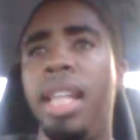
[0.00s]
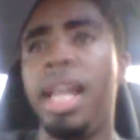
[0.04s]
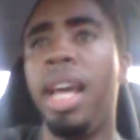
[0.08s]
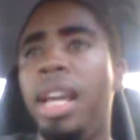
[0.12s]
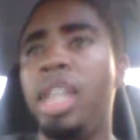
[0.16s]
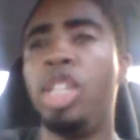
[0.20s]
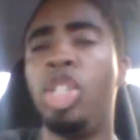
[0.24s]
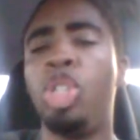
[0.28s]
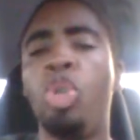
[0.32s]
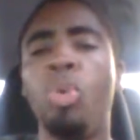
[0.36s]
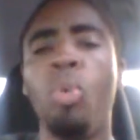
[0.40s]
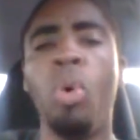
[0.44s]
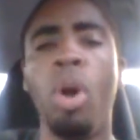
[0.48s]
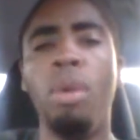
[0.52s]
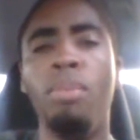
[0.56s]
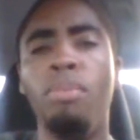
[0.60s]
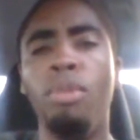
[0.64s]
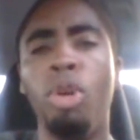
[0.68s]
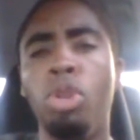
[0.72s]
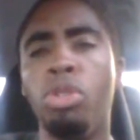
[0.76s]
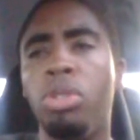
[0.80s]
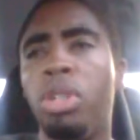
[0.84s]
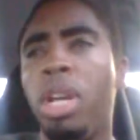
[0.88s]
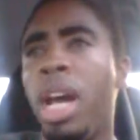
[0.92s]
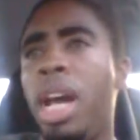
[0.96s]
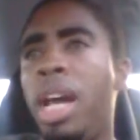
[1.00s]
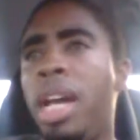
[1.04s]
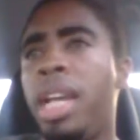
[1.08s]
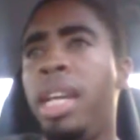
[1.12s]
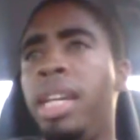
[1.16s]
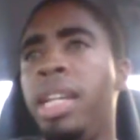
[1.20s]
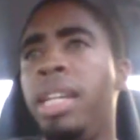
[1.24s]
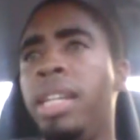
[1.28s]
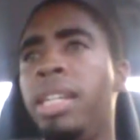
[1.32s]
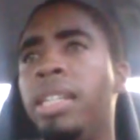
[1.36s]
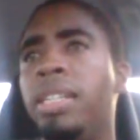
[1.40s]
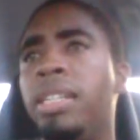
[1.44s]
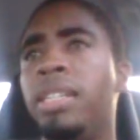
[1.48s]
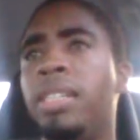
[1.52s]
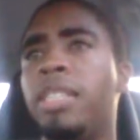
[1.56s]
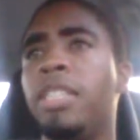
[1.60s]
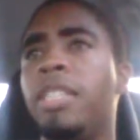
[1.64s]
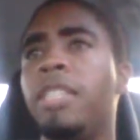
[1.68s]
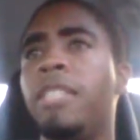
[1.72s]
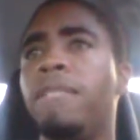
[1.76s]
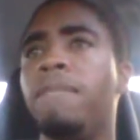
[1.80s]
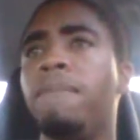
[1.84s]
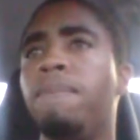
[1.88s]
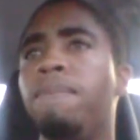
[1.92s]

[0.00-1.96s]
that is who our Most High is.